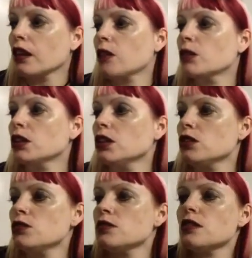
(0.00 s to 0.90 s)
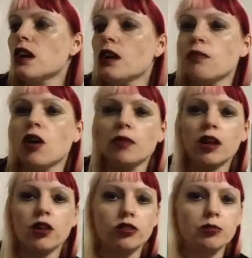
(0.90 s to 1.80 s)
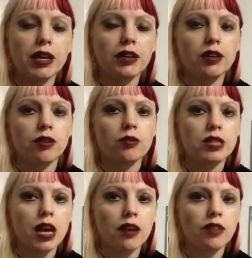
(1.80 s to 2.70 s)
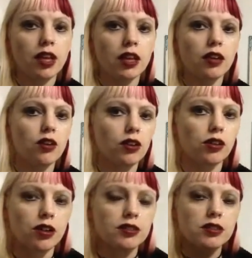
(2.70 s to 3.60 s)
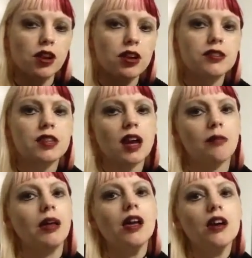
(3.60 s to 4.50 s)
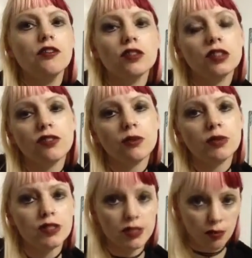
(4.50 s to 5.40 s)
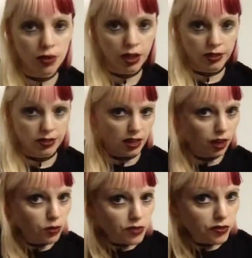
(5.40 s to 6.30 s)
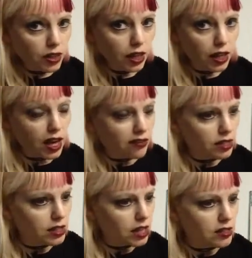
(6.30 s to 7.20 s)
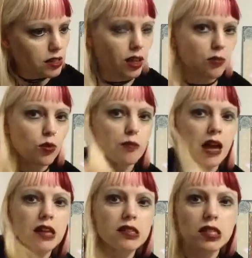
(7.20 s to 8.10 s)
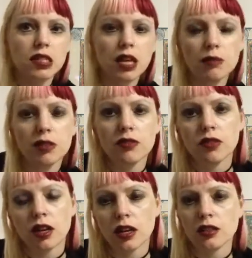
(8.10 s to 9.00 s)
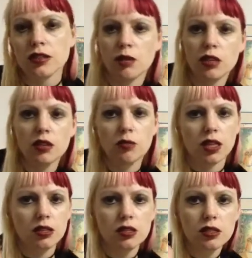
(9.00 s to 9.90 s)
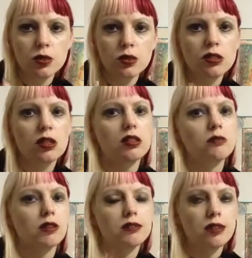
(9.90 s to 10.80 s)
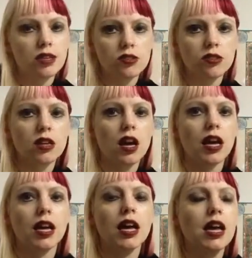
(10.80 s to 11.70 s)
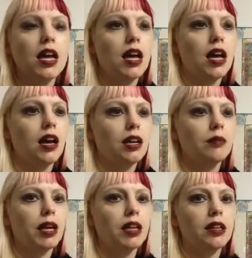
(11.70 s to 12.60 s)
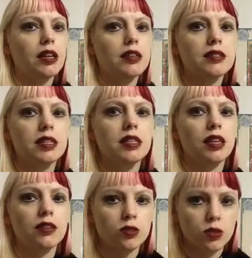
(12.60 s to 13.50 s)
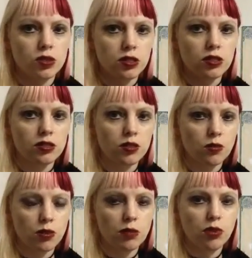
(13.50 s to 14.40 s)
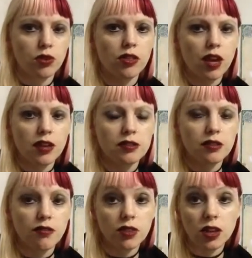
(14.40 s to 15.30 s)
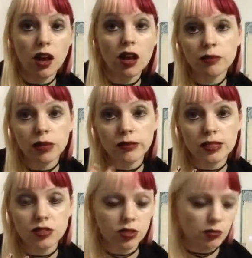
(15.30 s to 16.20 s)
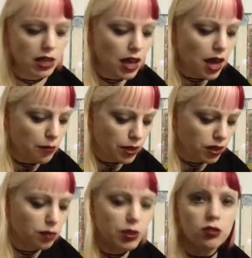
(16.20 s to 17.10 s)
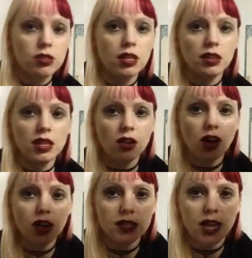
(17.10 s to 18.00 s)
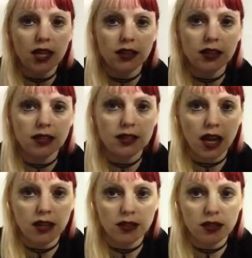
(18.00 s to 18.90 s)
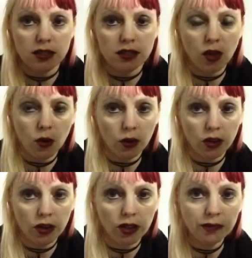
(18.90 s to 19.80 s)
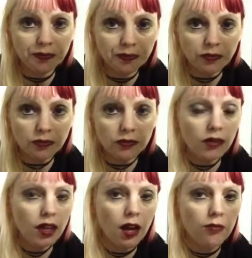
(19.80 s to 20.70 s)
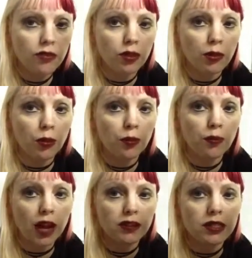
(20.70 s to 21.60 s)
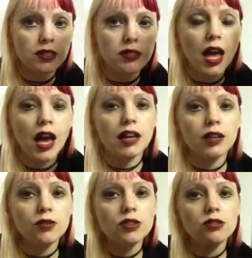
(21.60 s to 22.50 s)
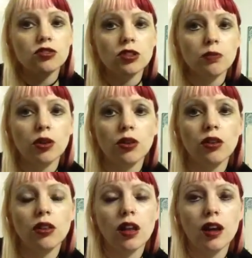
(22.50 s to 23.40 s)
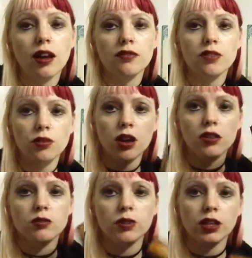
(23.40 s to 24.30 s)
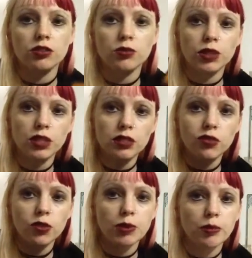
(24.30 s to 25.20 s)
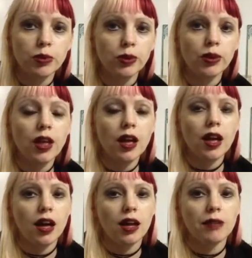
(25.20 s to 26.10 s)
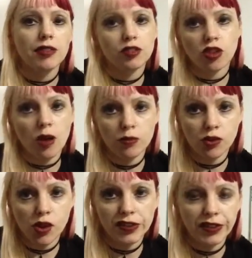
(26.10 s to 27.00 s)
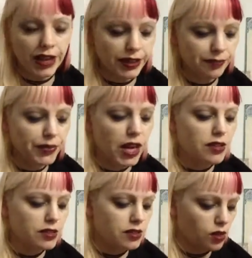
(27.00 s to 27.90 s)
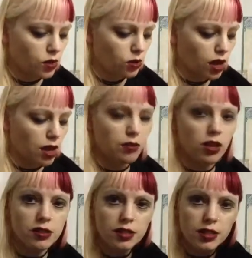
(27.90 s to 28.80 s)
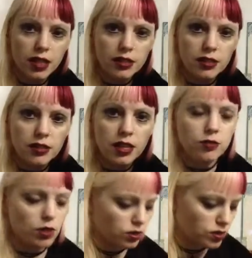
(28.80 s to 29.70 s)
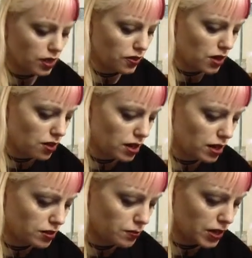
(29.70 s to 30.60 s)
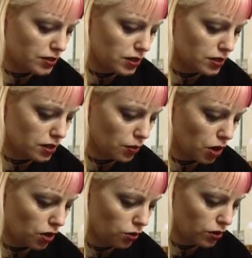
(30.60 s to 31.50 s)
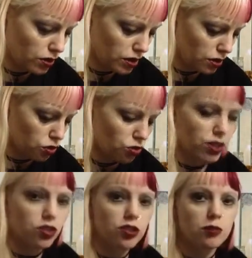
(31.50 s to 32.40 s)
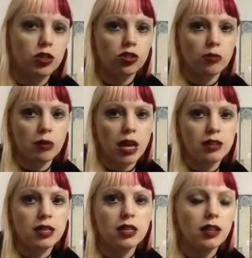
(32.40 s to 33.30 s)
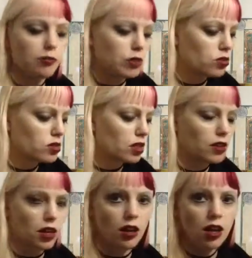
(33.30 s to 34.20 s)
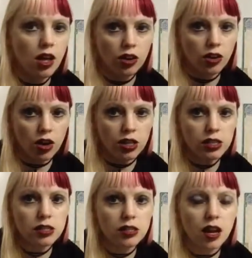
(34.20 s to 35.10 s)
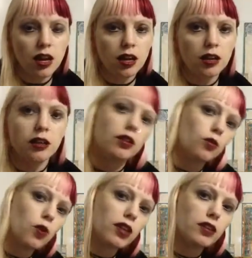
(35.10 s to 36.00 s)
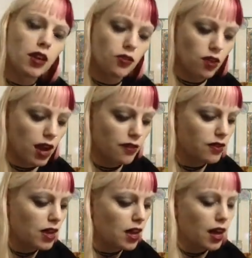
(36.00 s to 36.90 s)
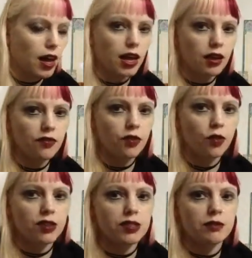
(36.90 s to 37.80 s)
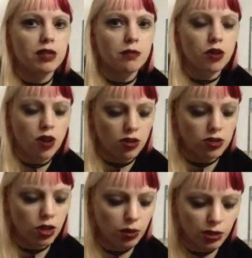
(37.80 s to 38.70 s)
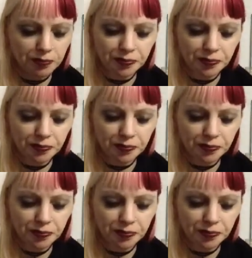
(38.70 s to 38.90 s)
I'm going to use, on my altar back here, I always have like God and Goddess cards. For November, December, like I said, I always feel like it has like more masculine time of year because of solstice, because things are dying. And then I see like the solstice as the rebirth of the god. Maybe that's just me. But I'm going to be using the Gods and Titans Oracle for my practice. And I also usually pull a few cards when I do readings for people at the shop or online. So Gods and Titans, that's what it looks like there. It's by Stacey DeMarco with illustrations by Jimmy Manton. I've been using the Goddess one, the other half, for September, October.